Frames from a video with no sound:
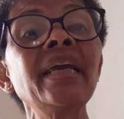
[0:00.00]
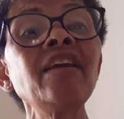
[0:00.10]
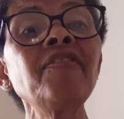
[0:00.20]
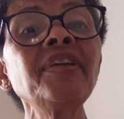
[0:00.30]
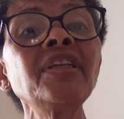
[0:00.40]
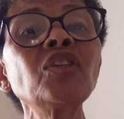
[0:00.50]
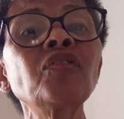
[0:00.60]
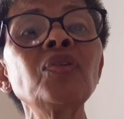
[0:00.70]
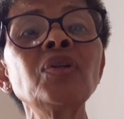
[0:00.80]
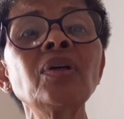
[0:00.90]
If it is
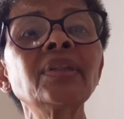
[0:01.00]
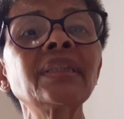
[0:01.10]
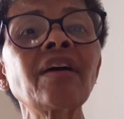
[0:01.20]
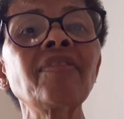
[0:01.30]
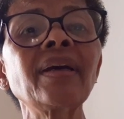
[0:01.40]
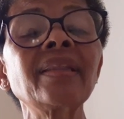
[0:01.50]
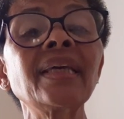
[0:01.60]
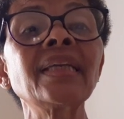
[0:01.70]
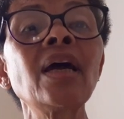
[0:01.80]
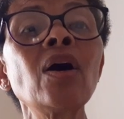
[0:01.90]
food or stuff like that,